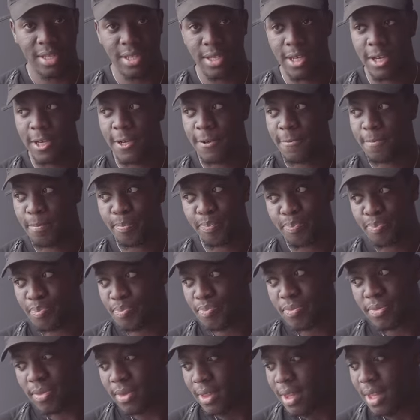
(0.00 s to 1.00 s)
So
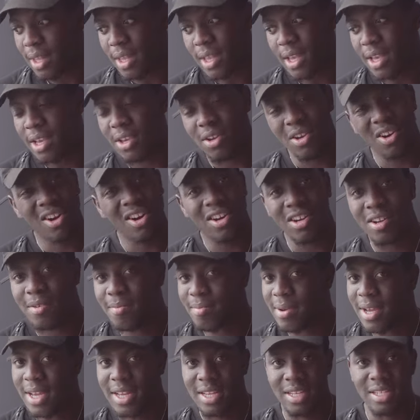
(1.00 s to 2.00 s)
you can't
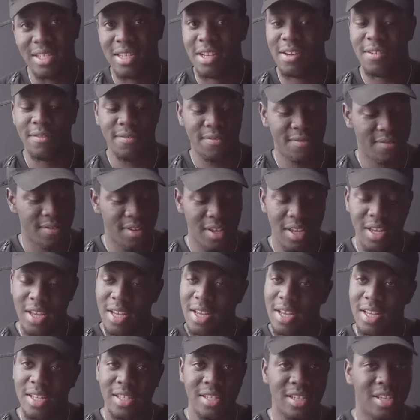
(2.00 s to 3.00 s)
compare yourself
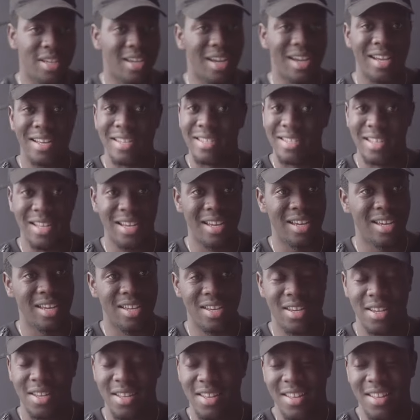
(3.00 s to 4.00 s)
to guys like